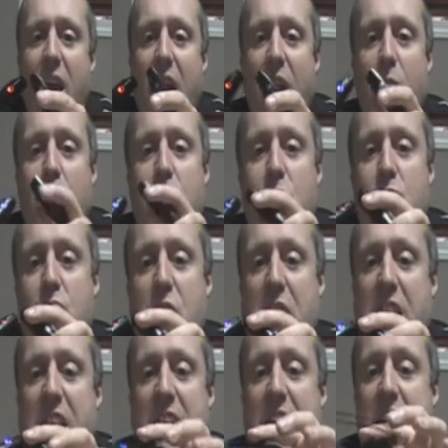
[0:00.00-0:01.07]
and it was
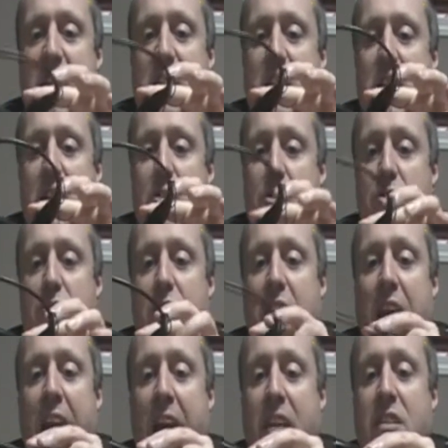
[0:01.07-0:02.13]
really easy to
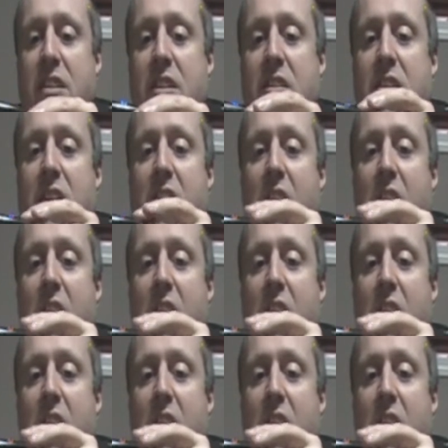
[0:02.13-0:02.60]
connect it.